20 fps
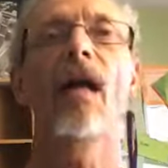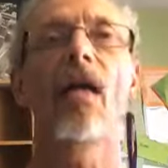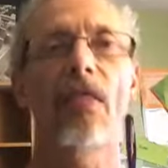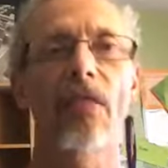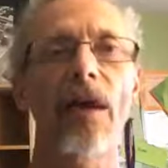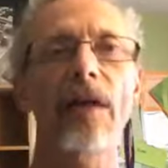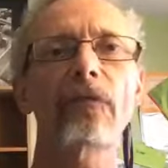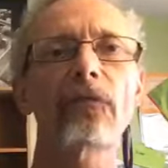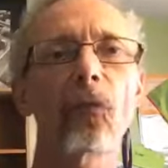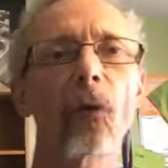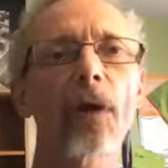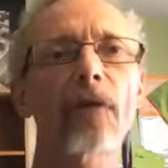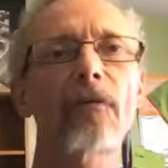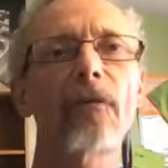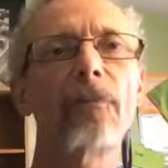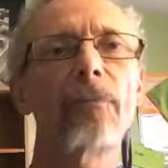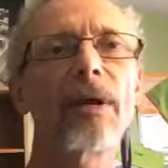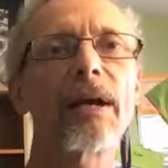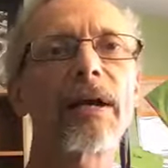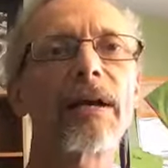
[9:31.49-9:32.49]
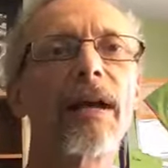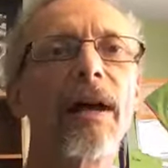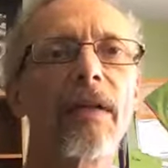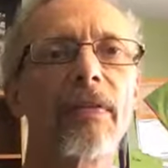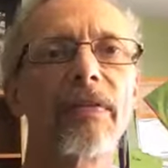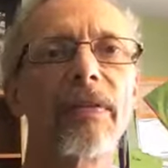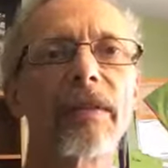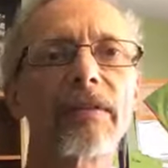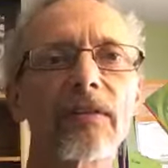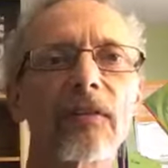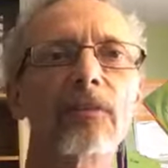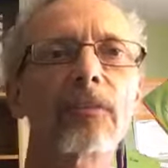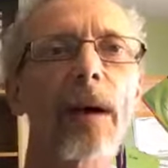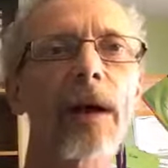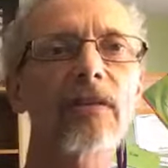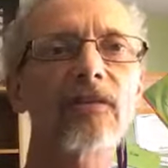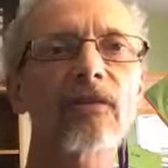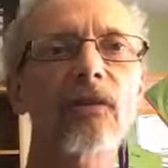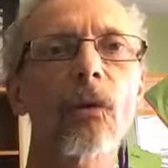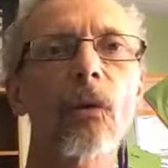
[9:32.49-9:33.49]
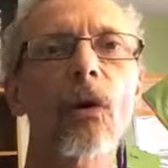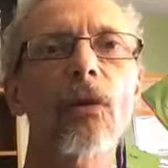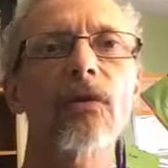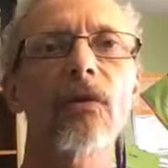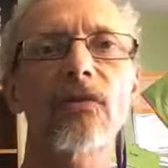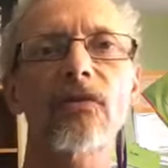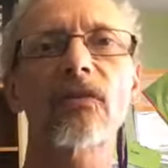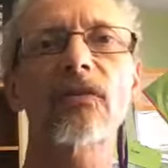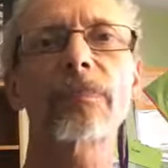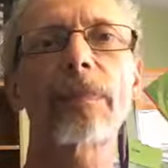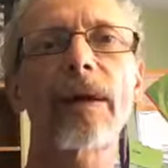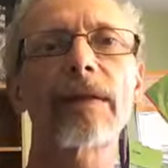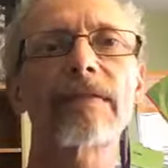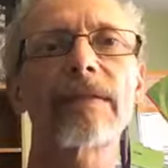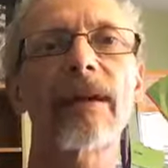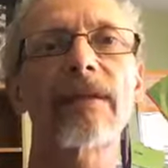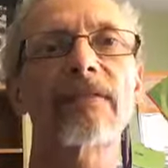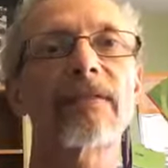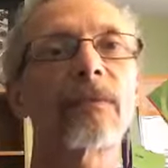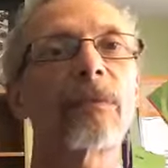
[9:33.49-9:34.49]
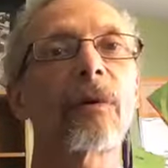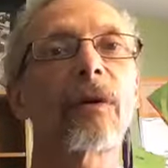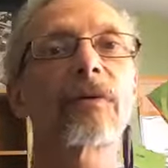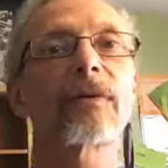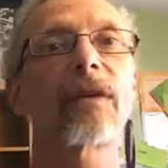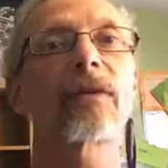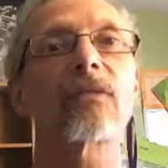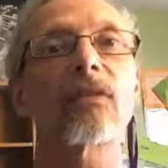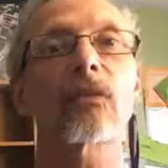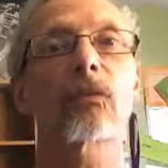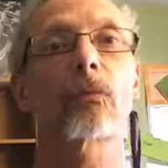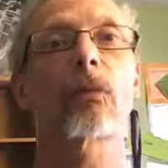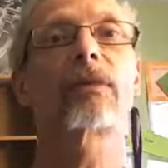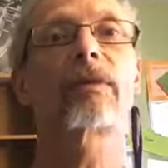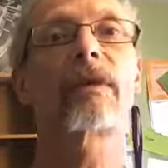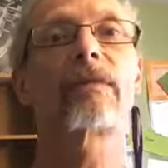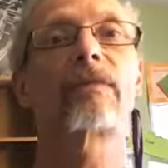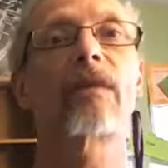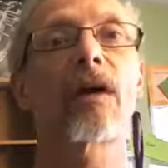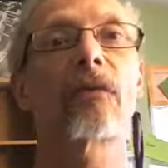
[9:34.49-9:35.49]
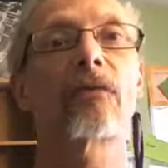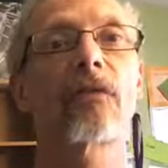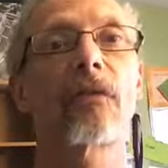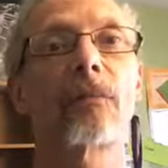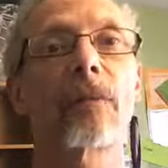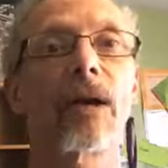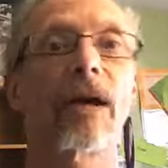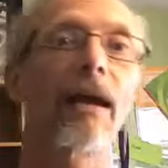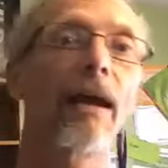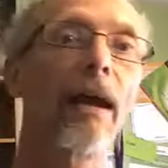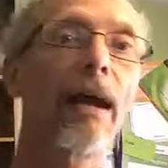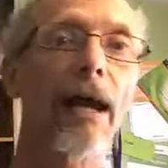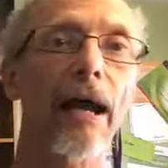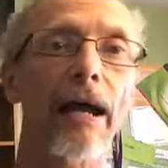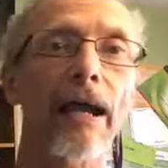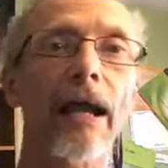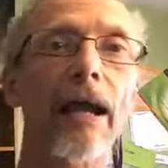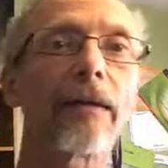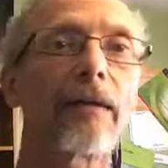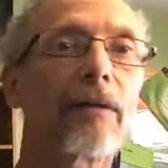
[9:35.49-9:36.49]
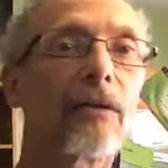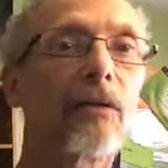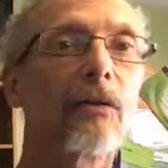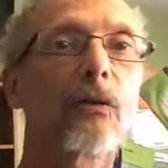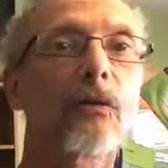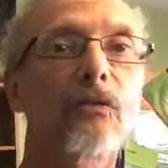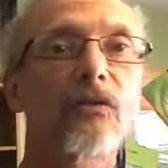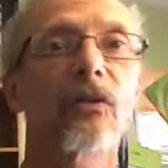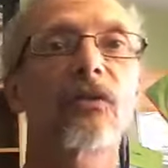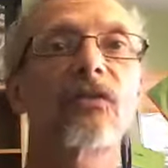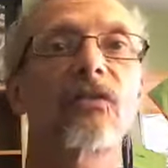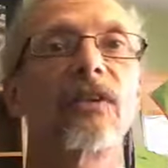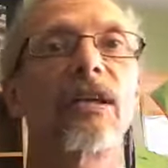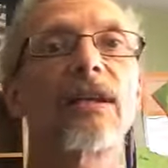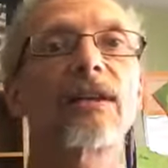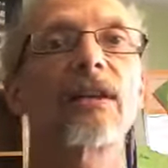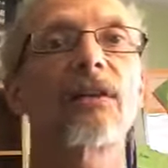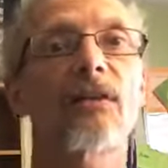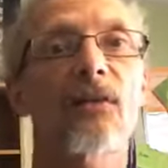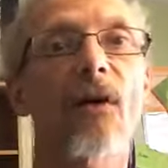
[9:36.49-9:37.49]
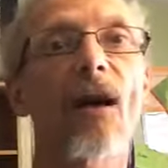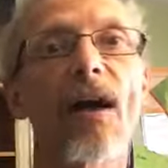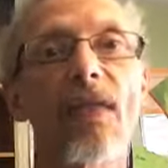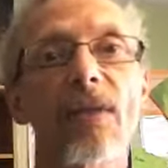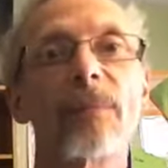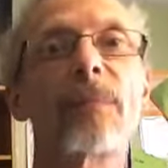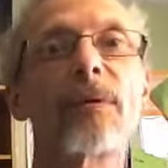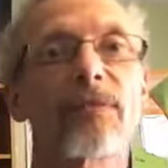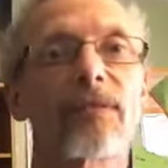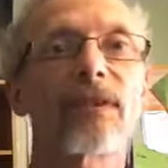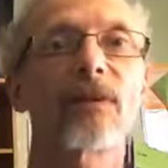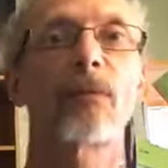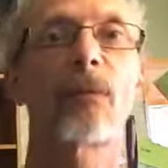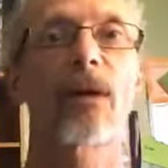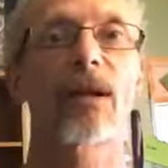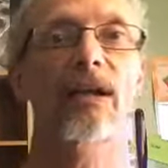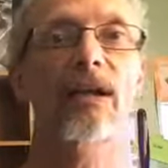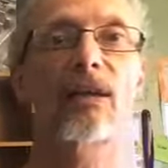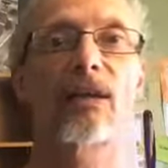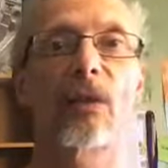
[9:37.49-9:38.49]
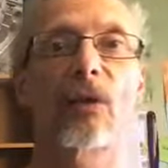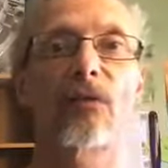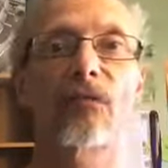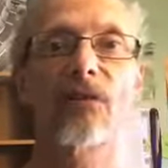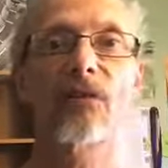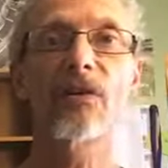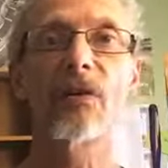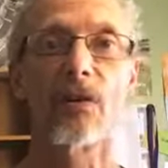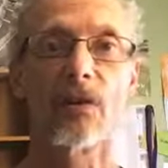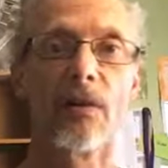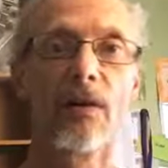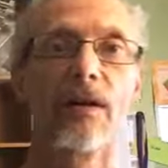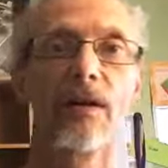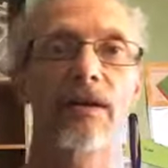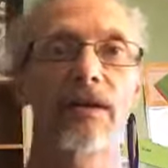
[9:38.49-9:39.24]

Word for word: They've worked for me. This is my story. This is my testimony. This is what they've done for me. And I, you just need to try them and see what it can do for you.